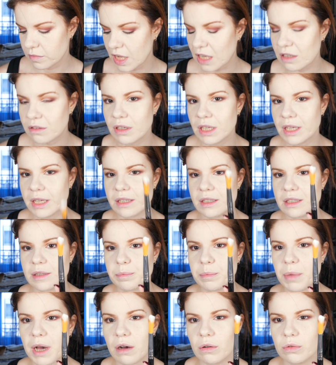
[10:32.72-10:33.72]
Actually,
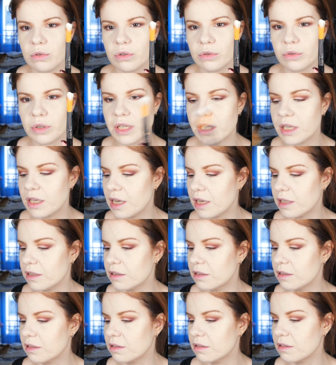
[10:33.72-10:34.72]
it's powdery and
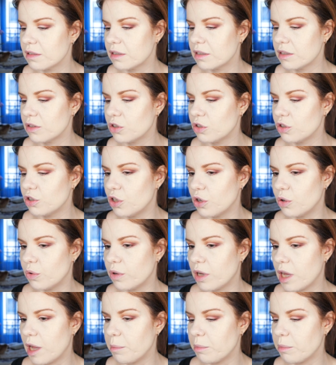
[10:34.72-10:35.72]
I don't know.